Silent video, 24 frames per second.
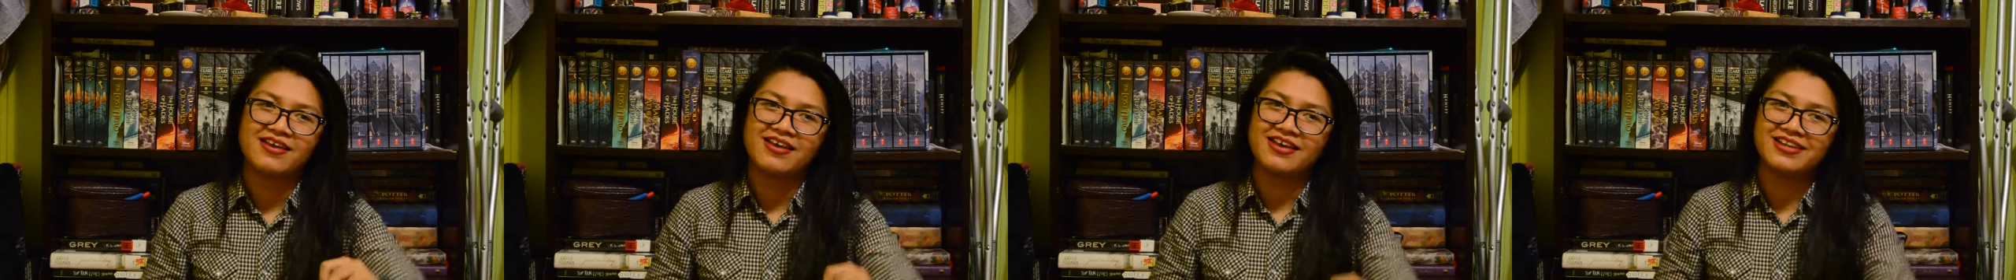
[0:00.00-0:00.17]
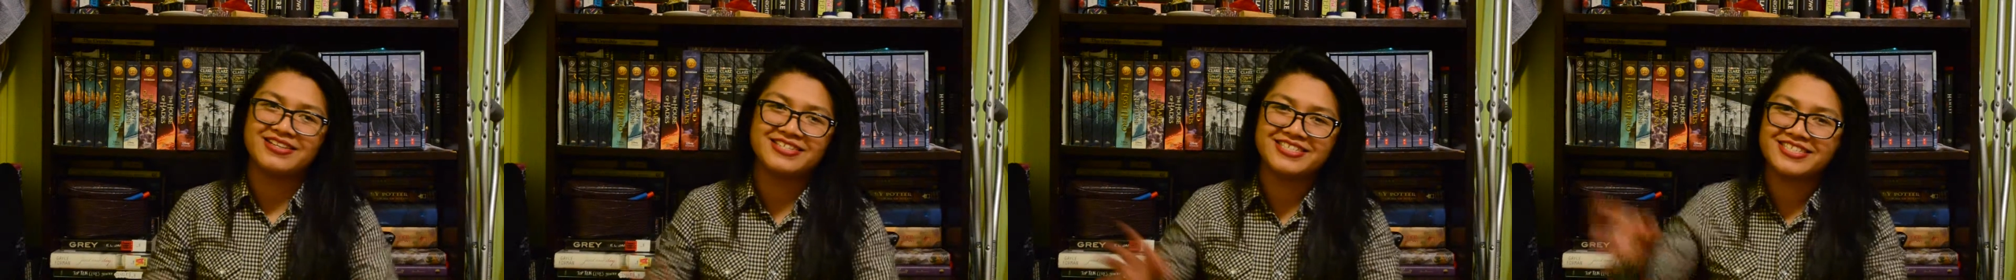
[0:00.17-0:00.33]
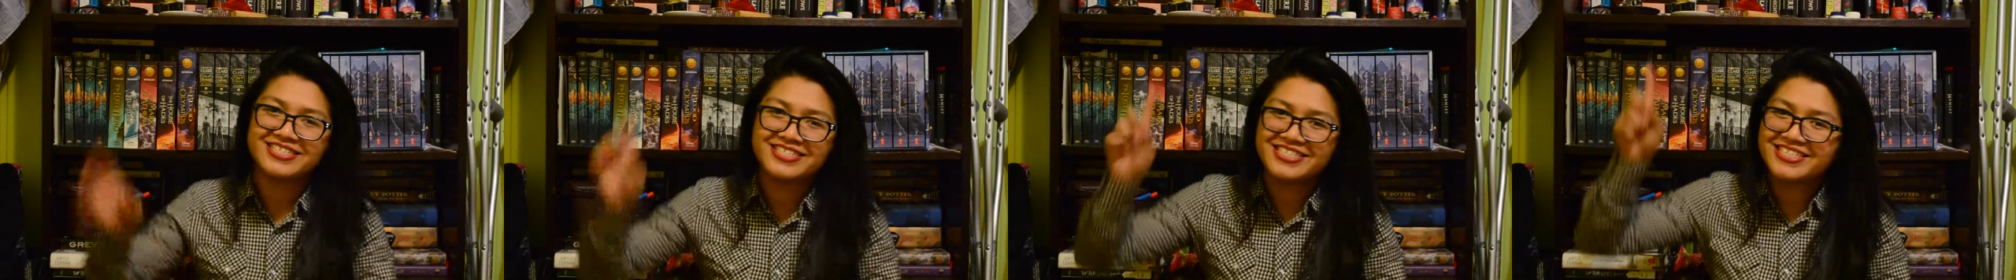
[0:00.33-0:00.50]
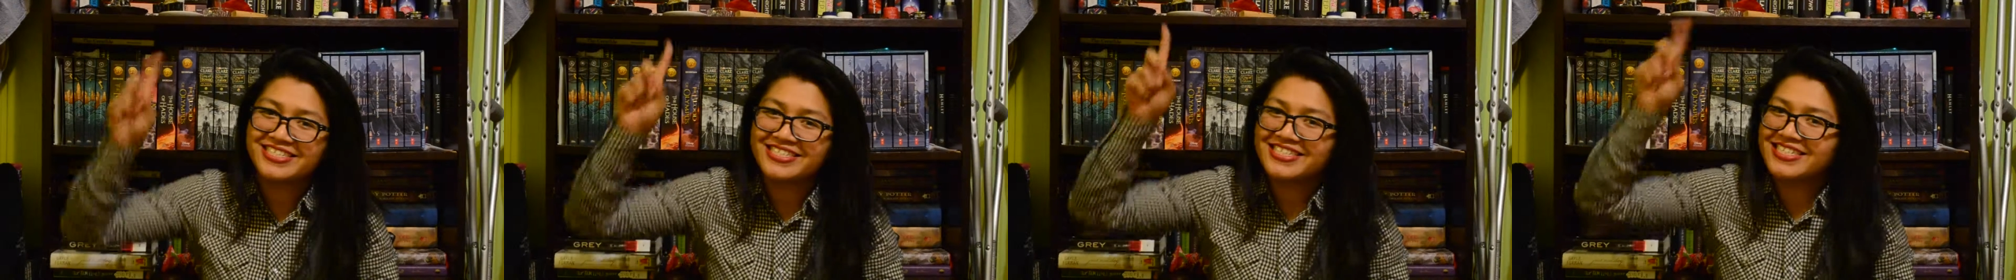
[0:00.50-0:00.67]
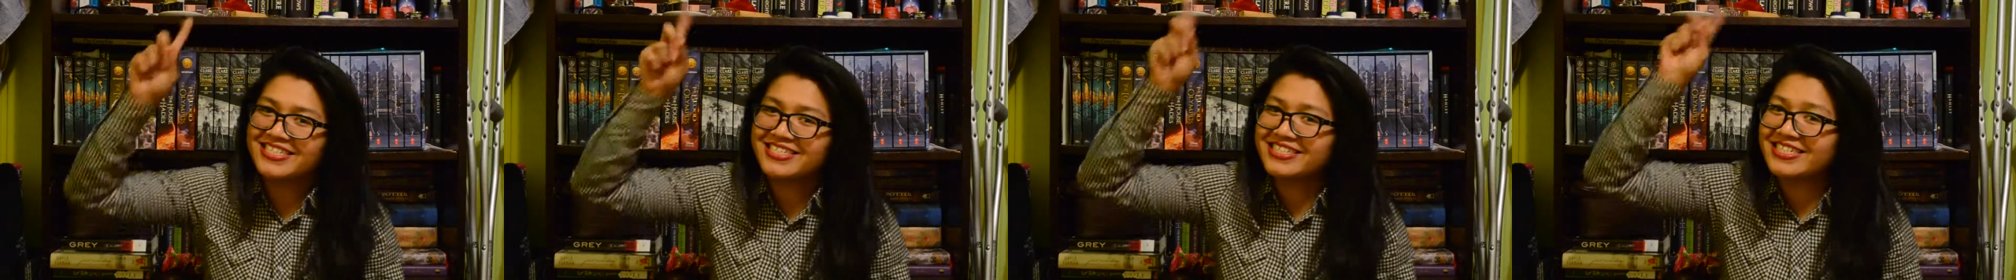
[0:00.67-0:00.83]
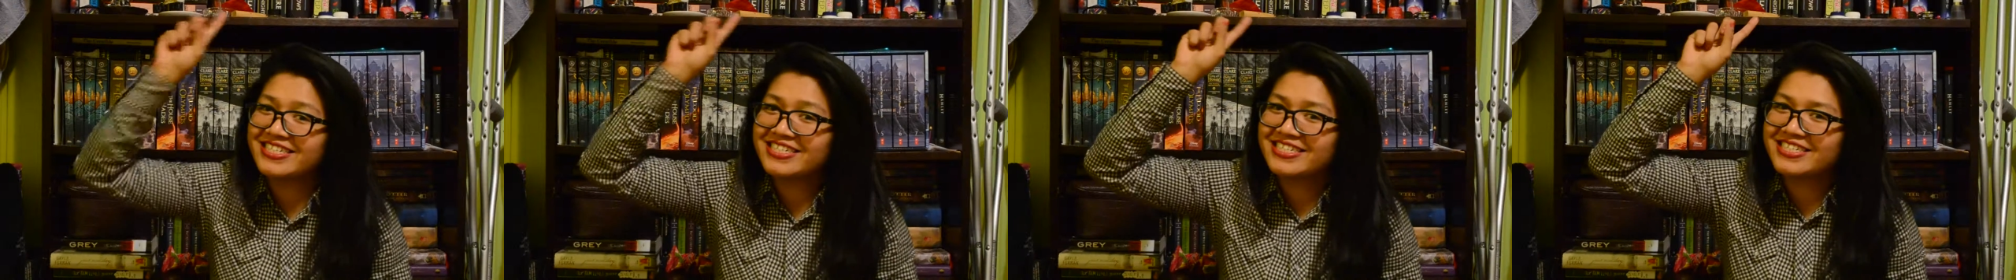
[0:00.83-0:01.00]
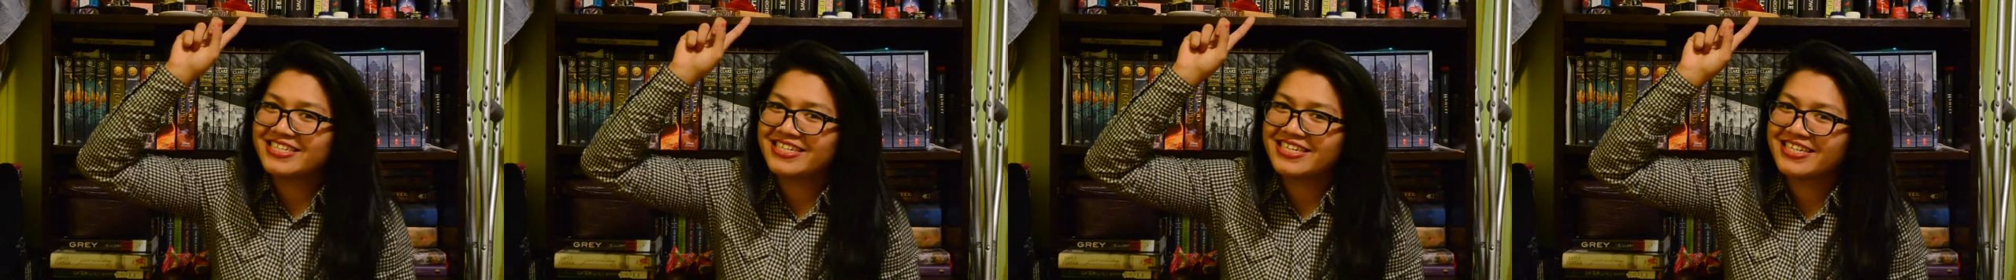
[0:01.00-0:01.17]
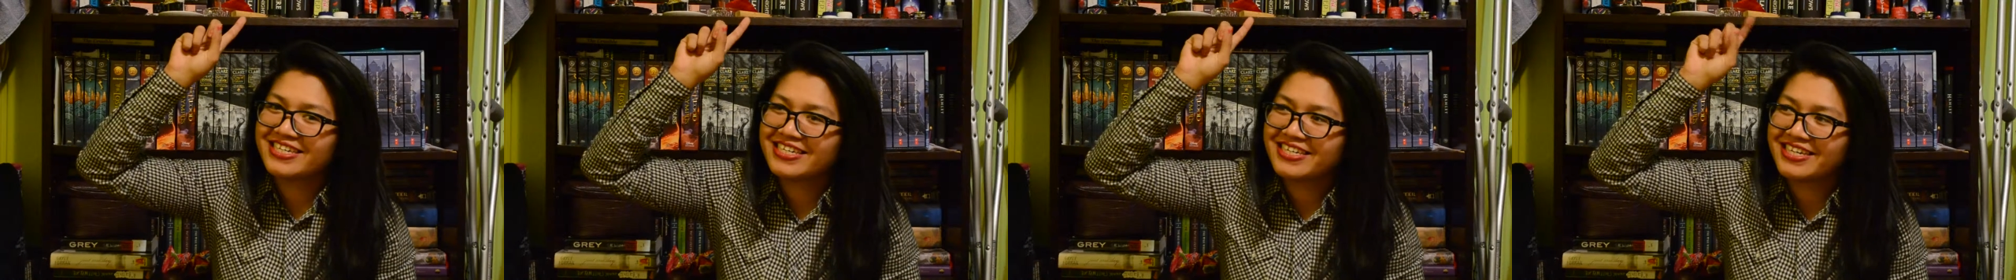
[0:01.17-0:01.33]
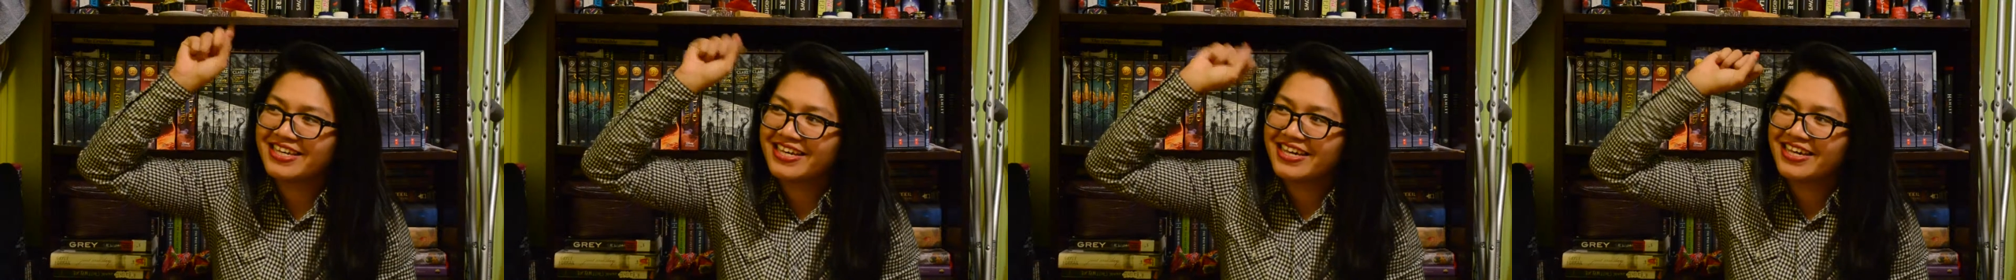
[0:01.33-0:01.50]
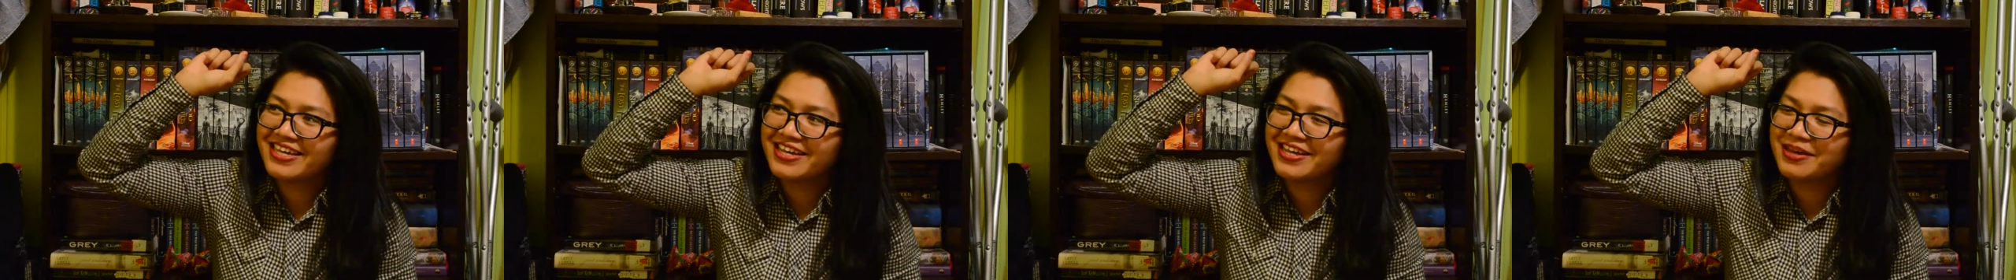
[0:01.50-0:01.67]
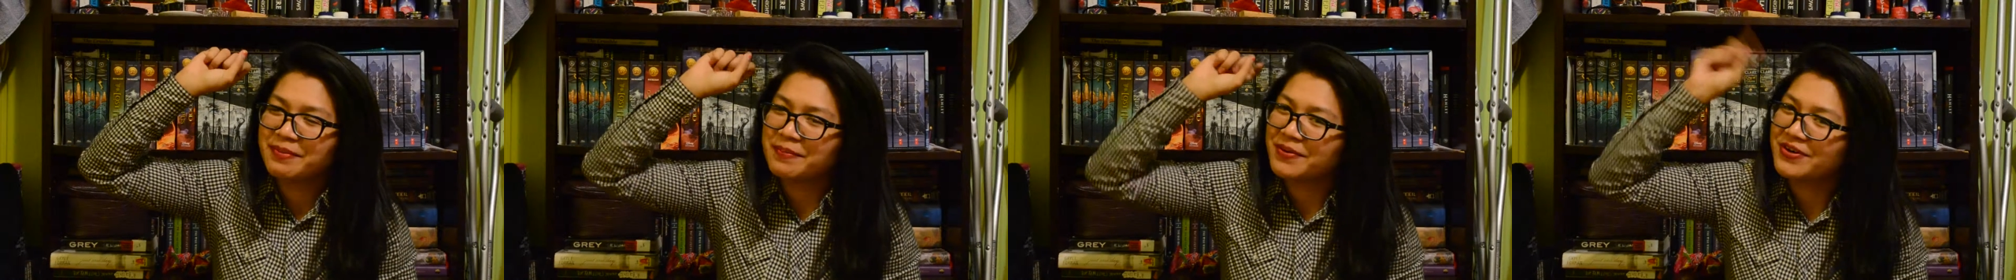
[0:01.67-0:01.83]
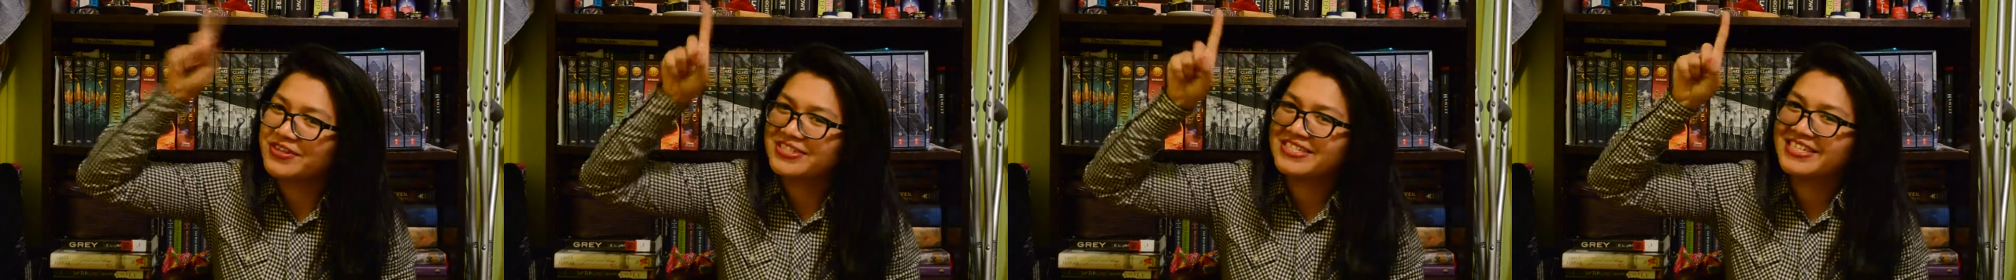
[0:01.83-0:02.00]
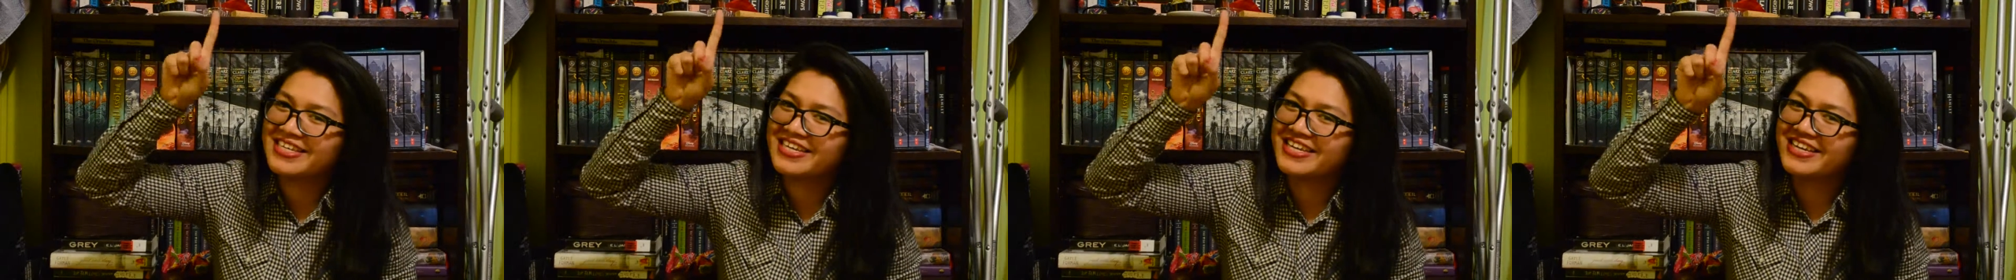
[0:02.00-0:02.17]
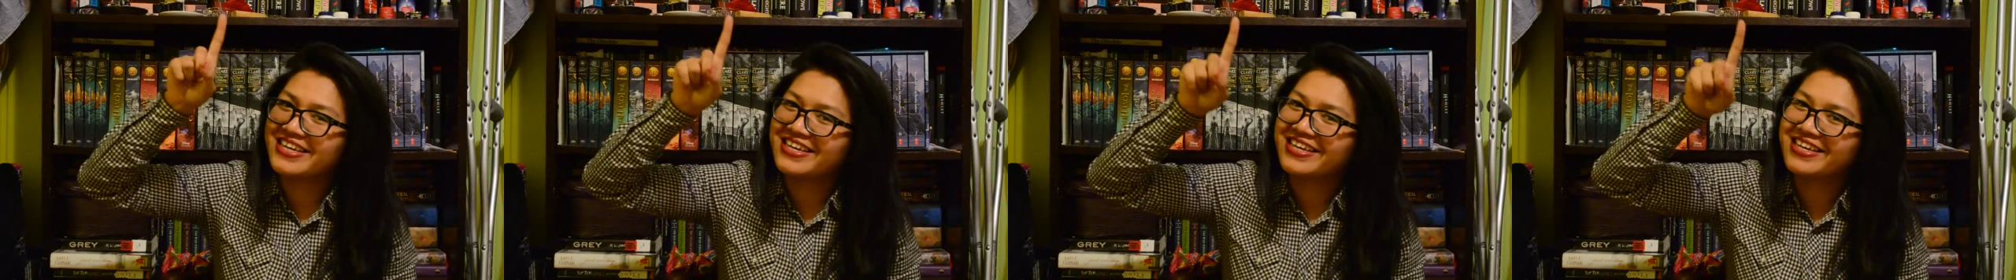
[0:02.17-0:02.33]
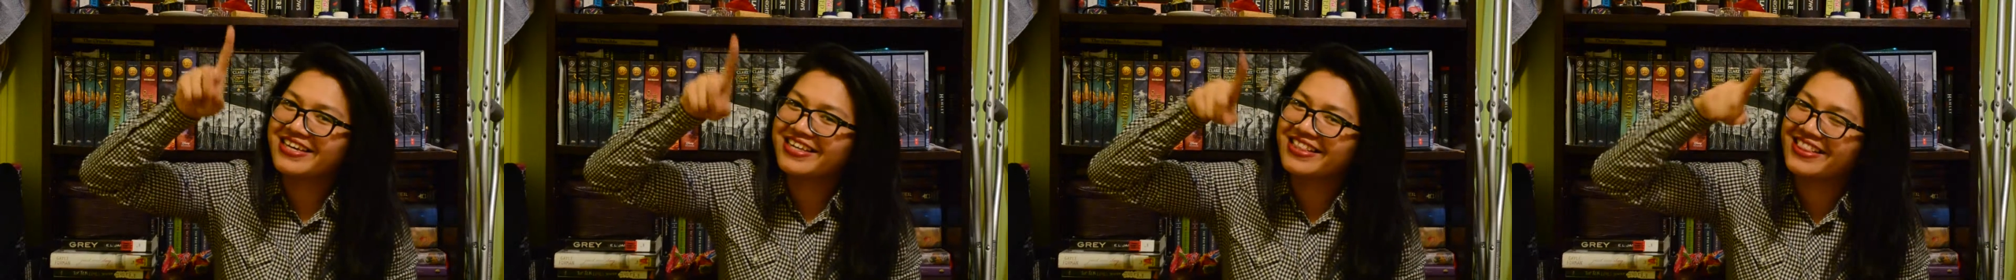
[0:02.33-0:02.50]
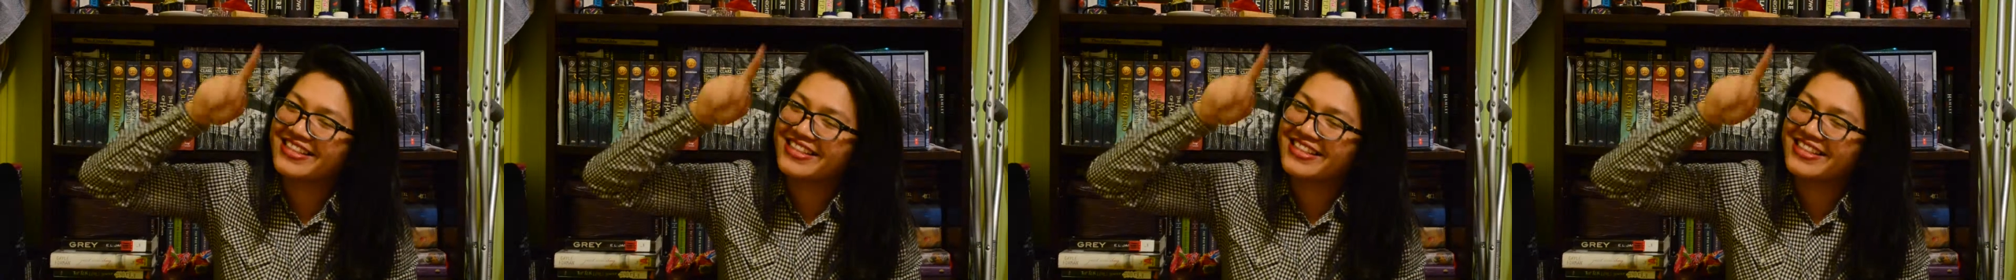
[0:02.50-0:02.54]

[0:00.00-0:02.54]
Ding ding ding ding ding. Percy,